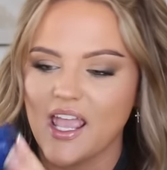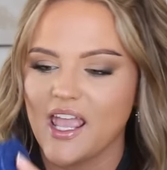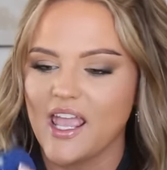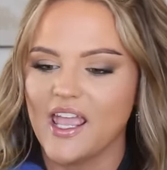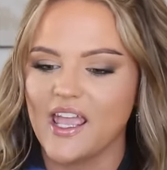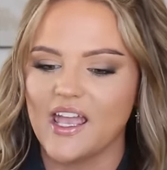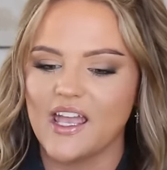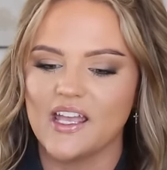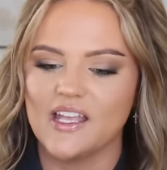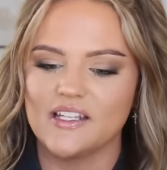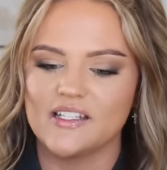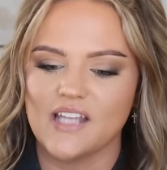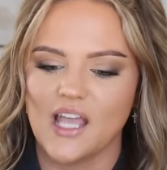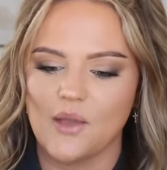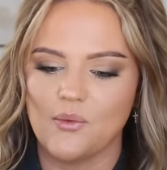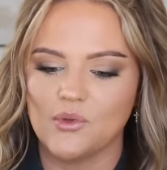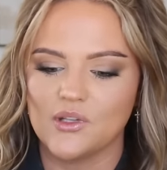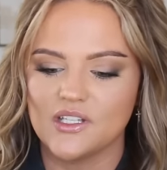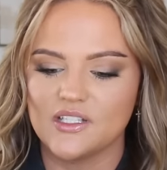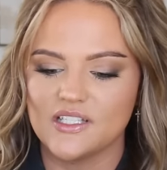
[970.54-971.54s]
And I
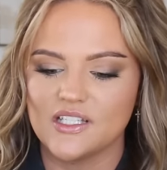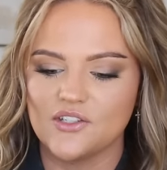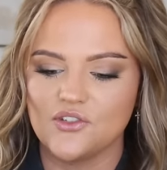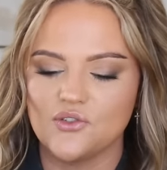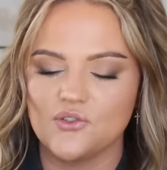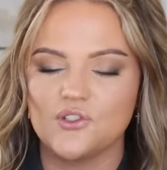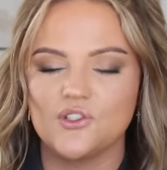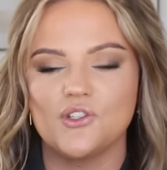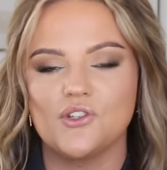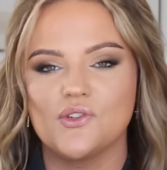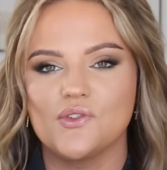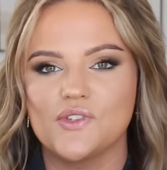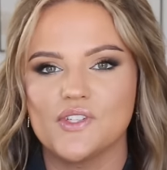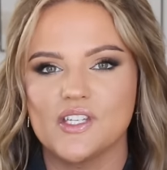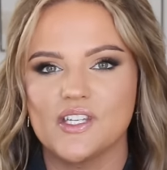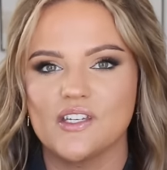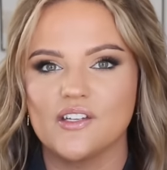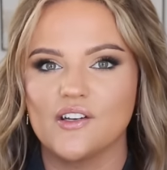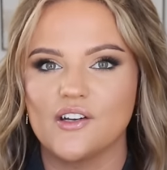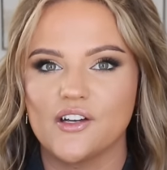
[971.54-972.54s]
will continue to use
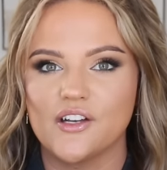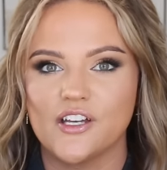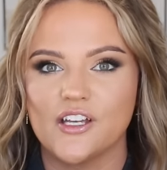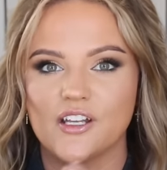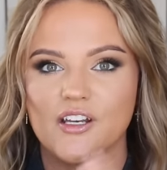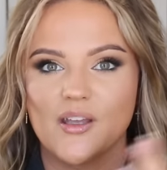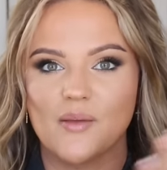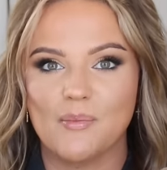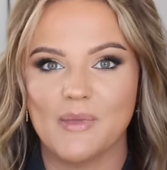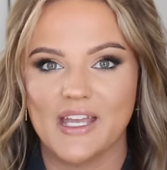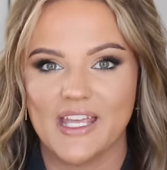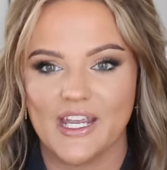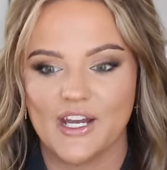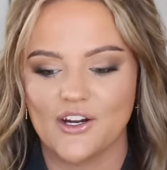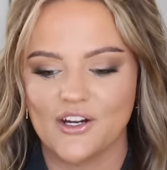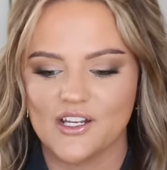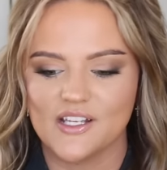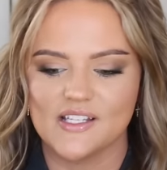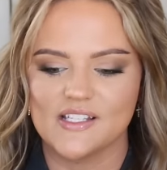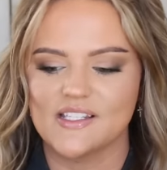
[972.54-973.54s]
it on my
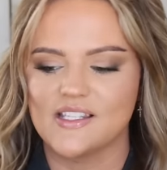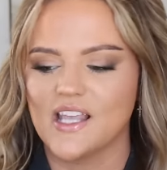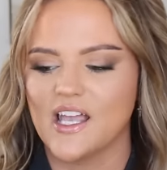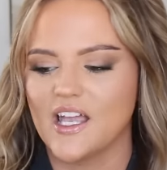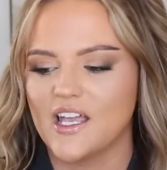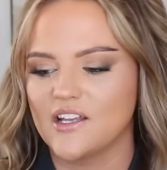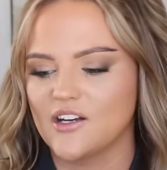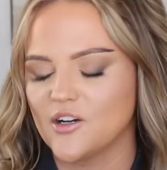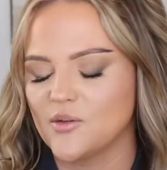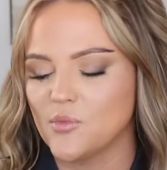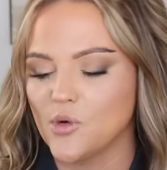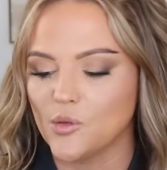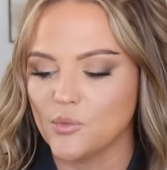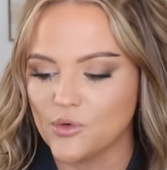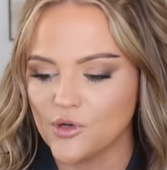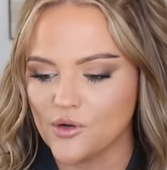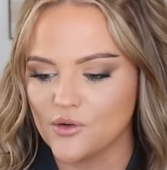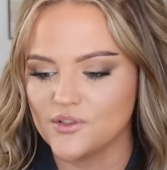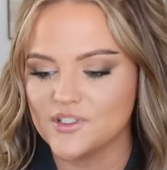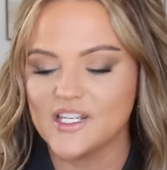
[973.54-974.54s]
areas that are more
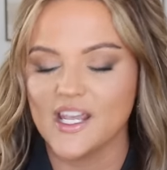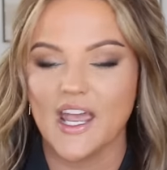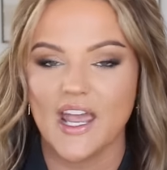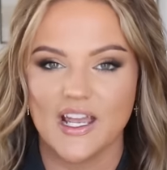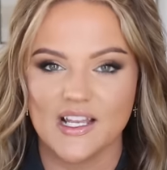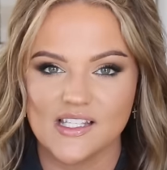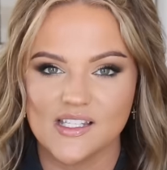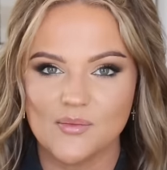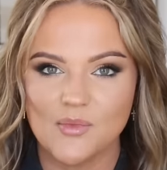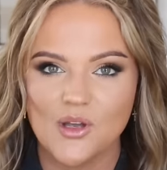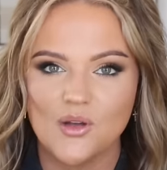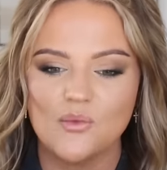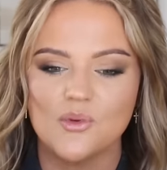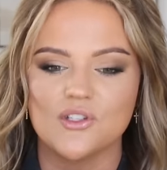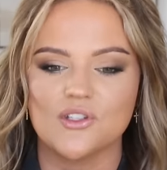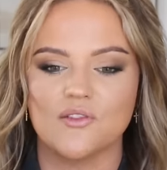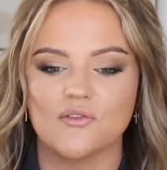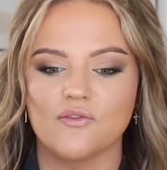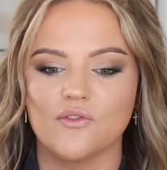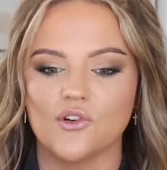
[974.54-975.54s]
prone to eczema,
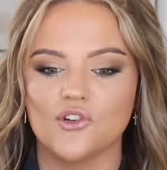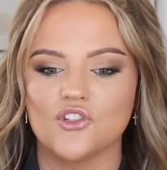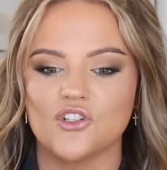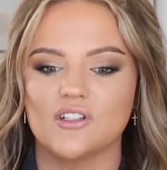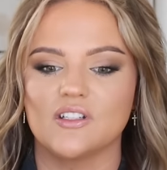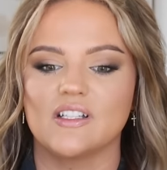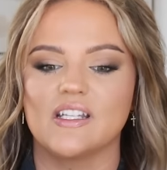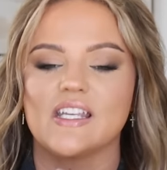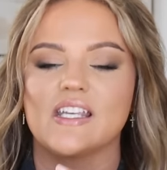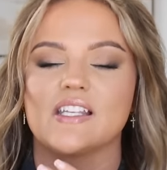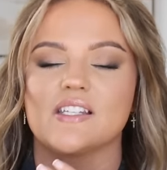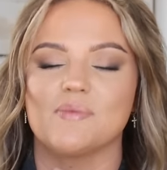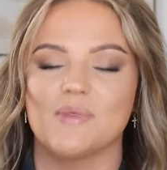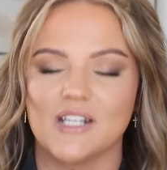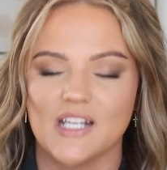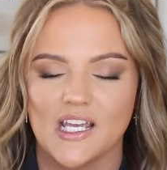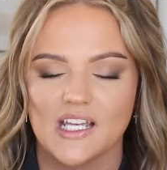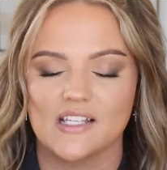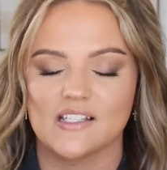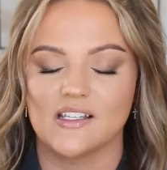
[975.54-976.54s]
which unfortunately is my
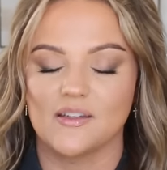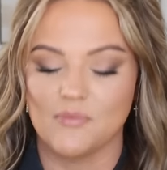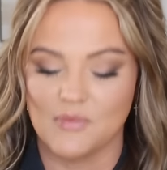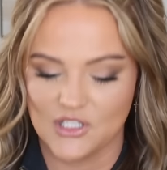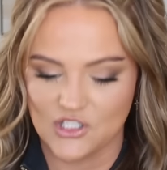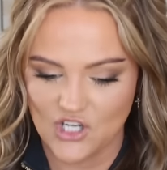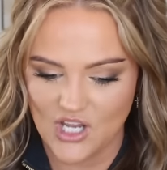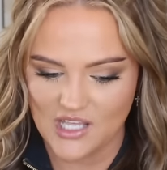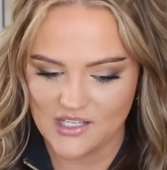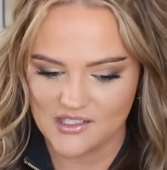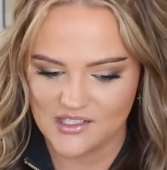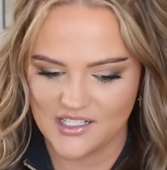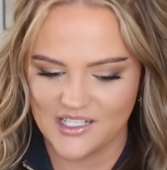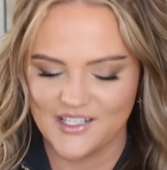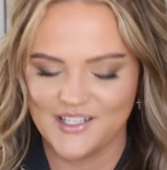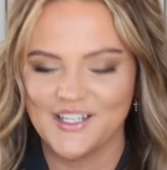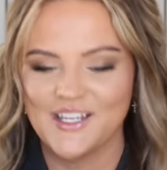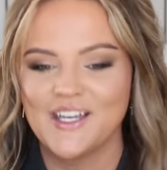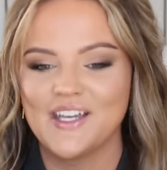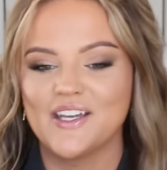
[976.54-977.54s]
neck and my chest.
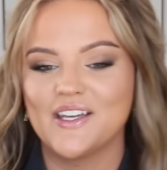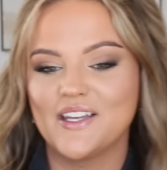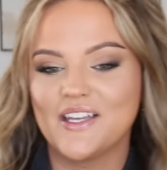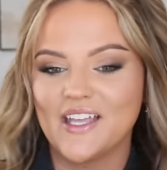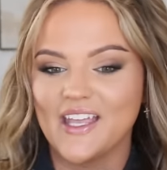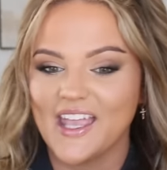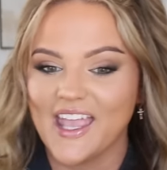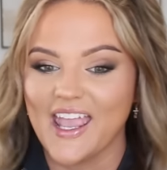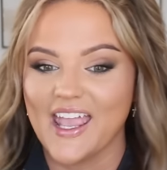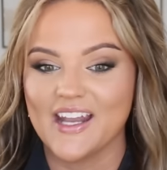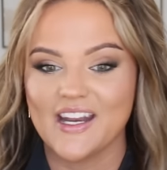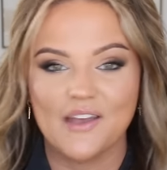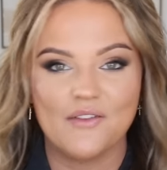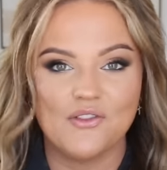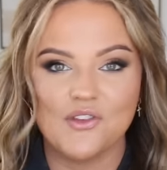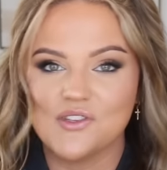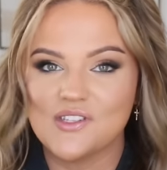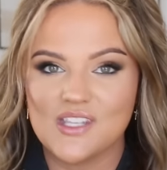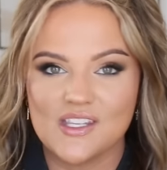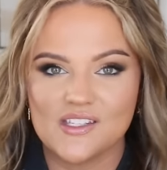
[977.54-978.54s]
And I've
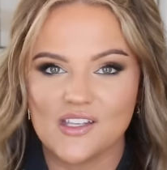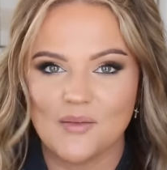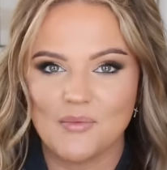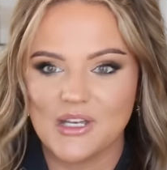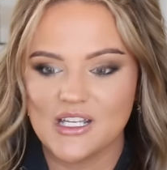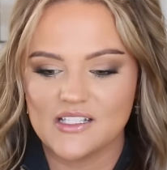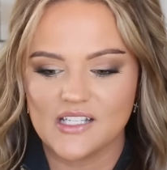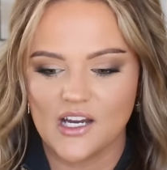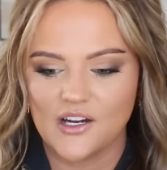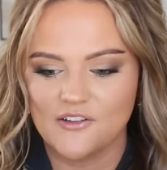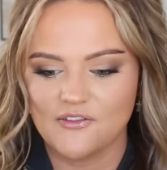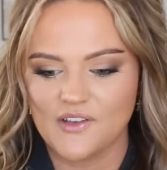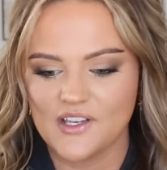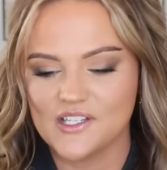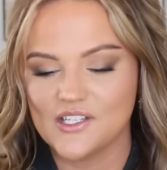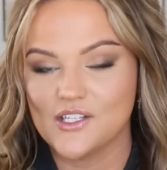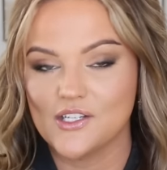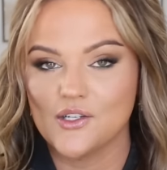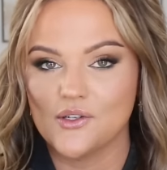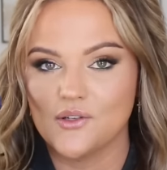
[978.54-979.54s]
used this on my entire
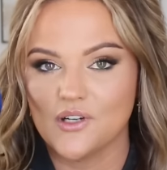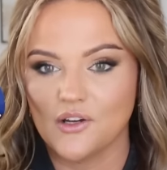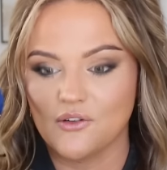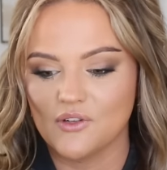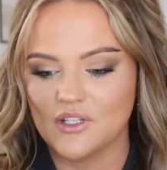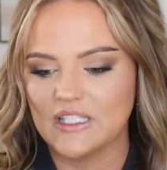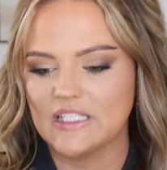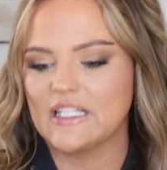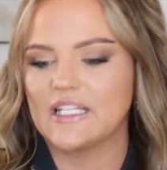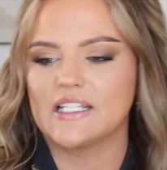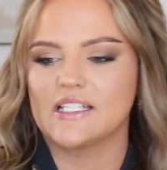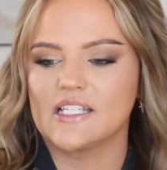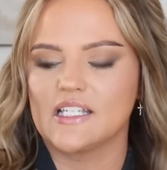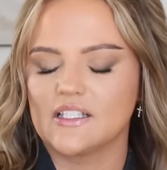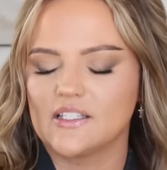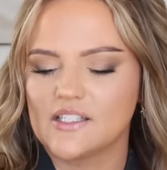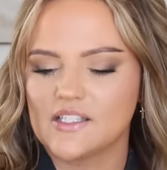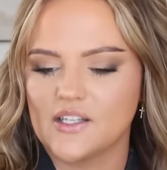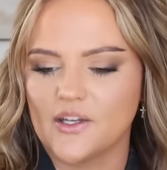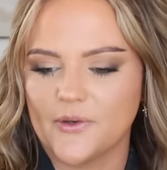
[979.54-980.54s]
face too, and I really liked
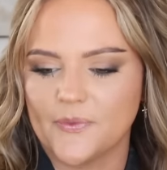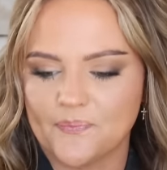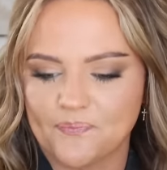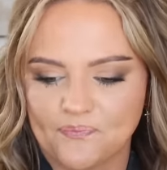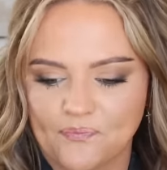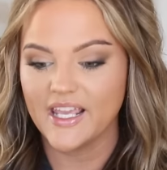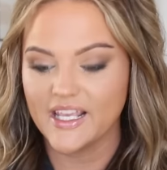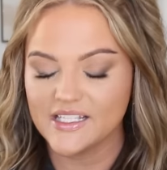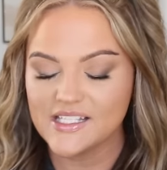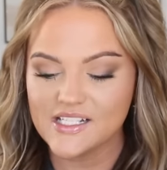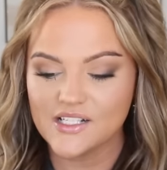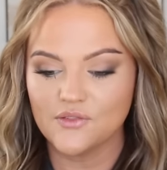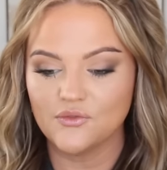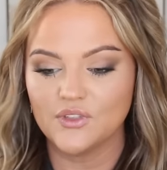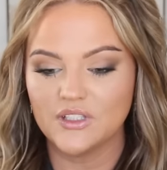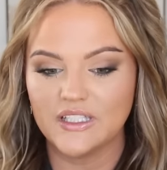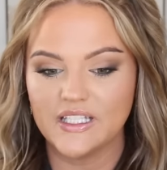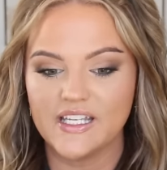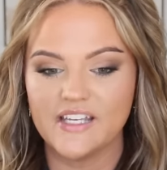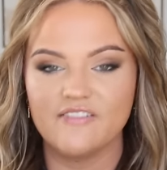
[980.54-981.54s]
it. So instant
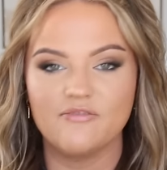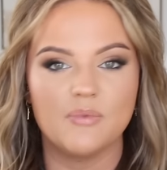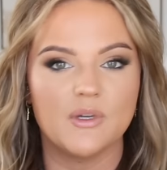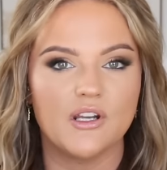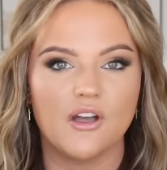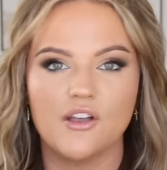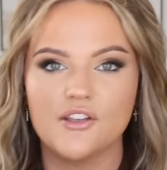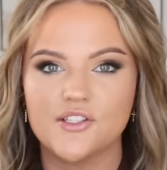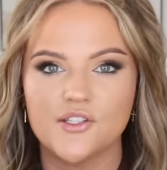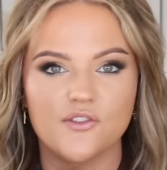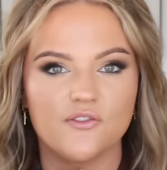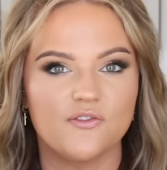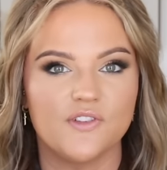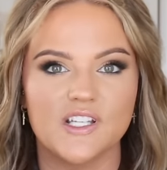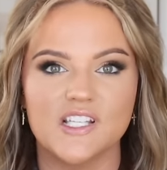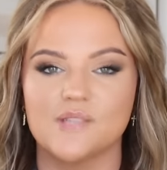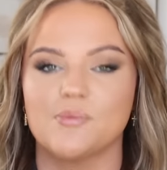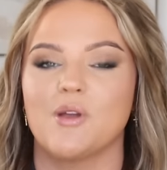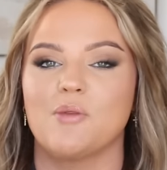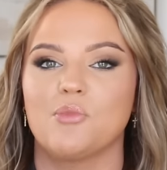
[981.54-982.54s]
relief, but also
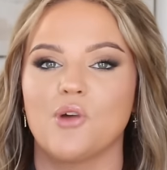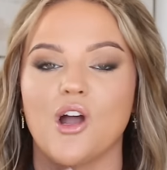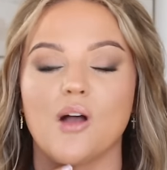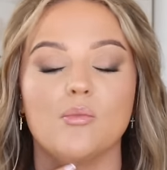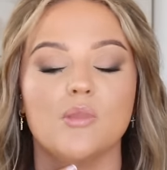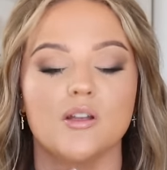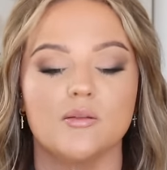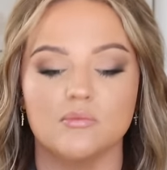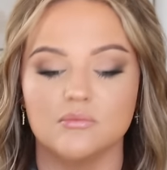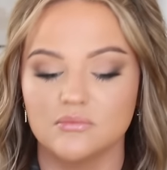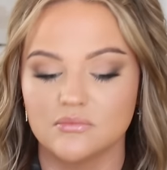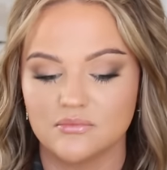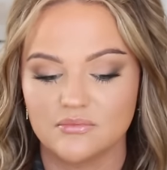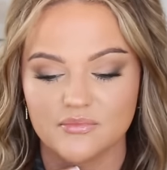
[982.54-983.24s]
fixed my problem.